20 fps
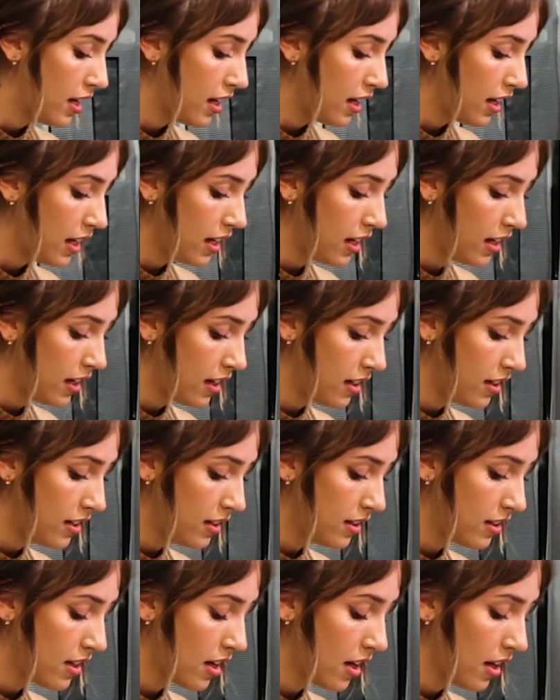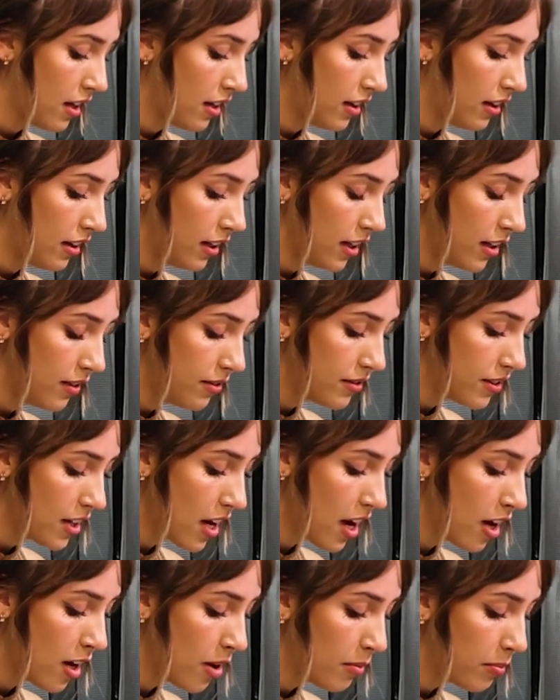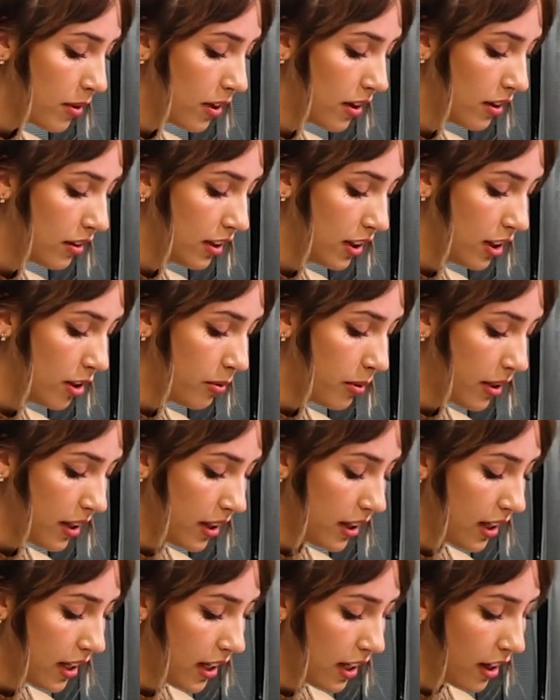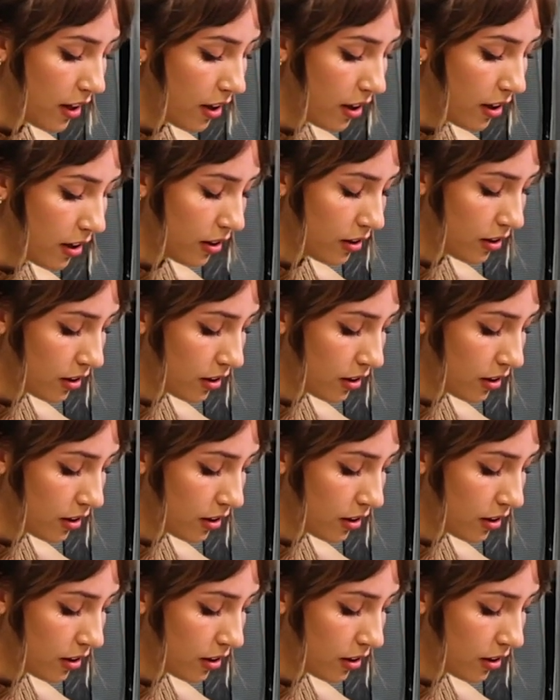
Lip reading: is lift up a little bit here,